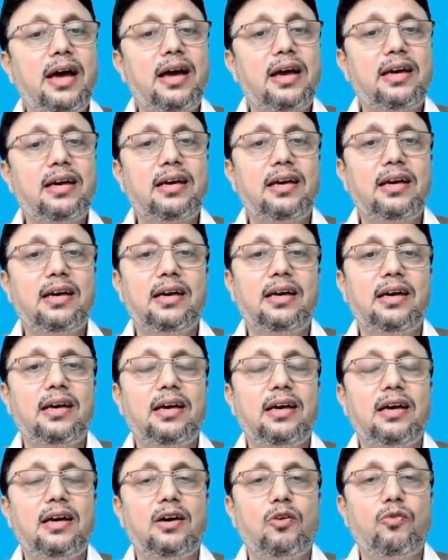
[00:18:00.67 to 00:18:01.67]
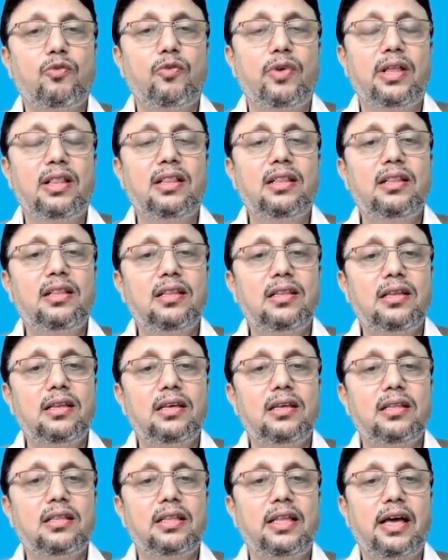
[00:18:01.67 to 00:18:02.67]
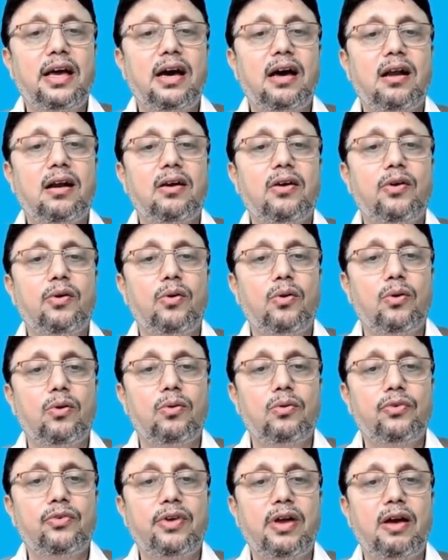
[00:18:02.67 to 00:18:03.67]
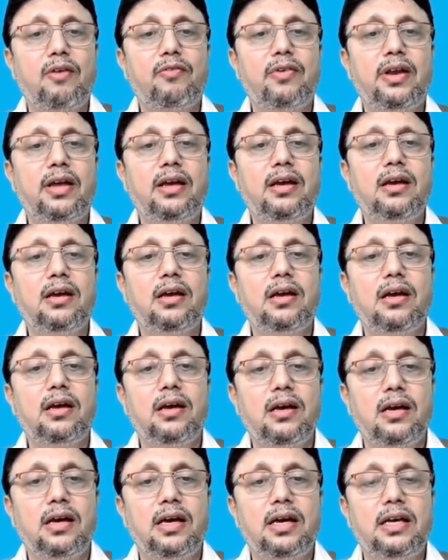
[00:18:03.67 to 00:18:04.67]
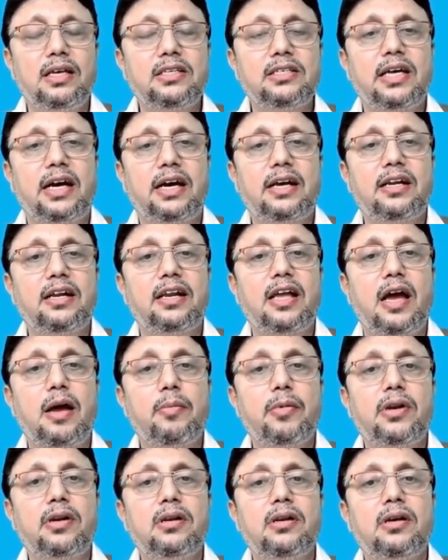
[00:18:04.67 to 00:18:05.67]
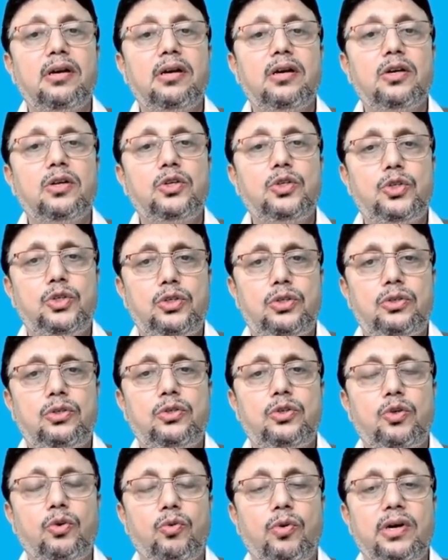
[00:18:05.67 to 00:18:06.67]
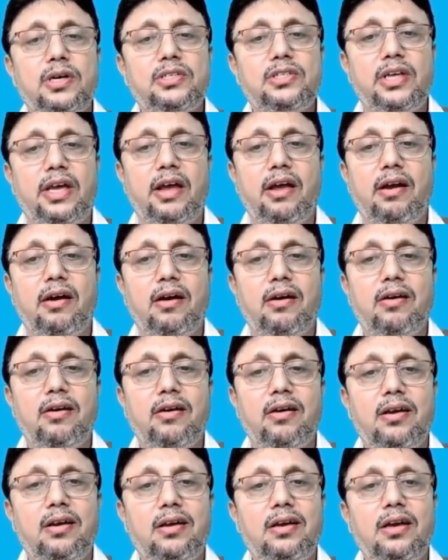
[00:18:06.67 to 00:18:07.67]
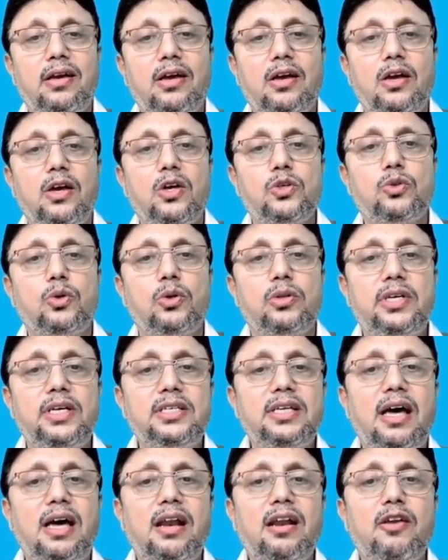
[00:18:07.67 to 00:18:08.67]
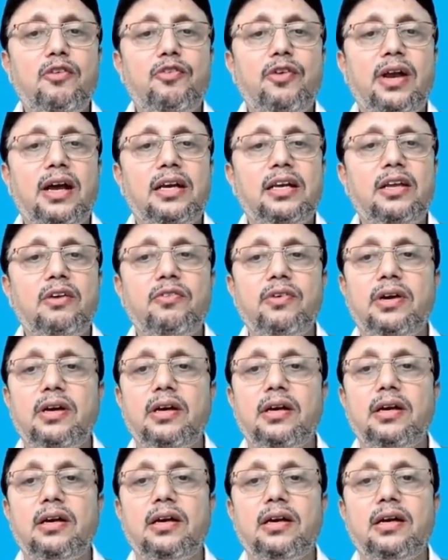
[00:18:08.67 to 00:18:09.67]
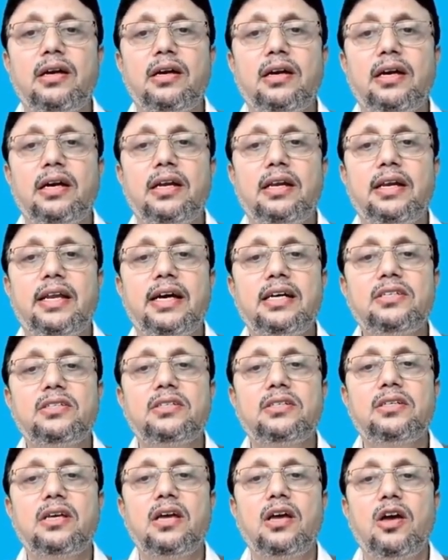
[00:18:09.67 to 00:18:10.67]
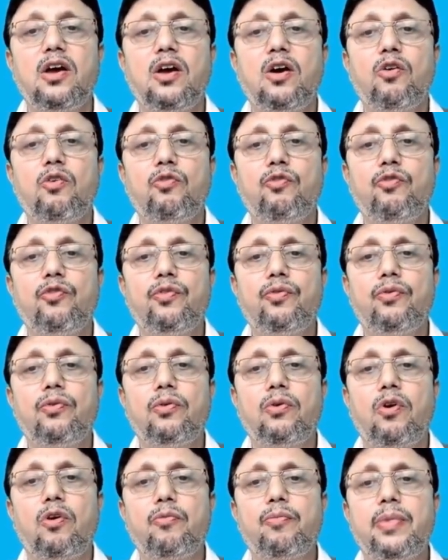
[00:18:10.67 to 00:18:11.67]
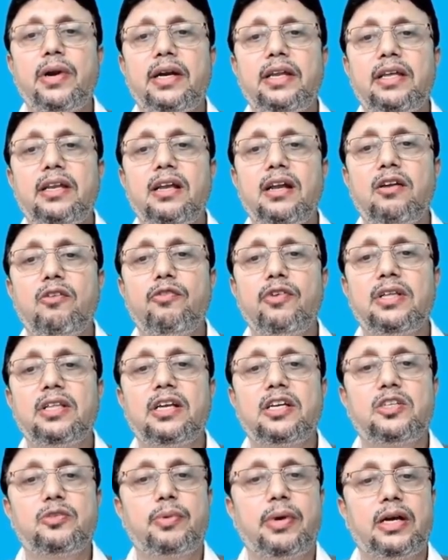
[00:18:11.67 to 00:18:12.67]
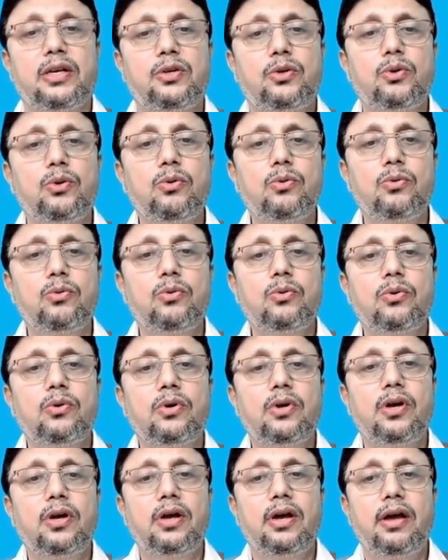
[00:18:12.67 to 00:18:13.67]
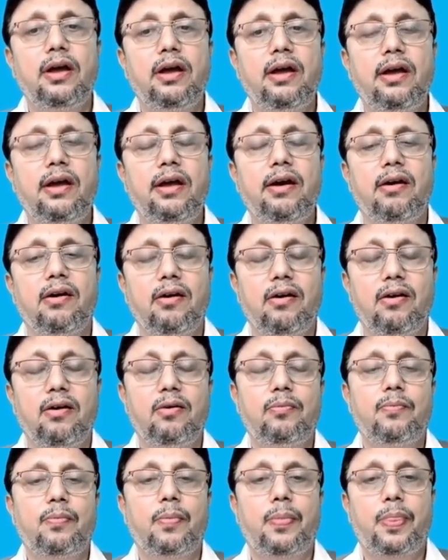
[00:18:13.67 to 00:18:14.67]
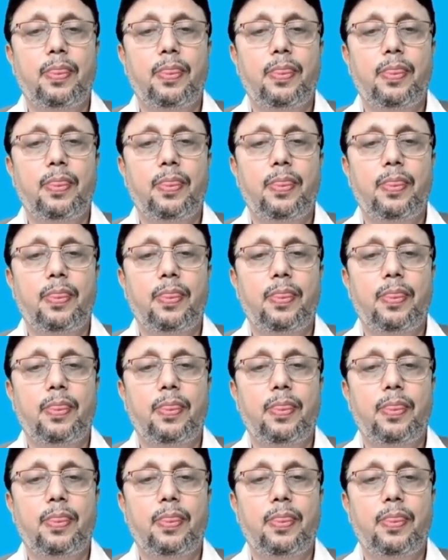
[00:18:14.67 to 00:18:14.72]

back when they are traveling inside a diamond towards air. So these are refractive index of material with respect to air.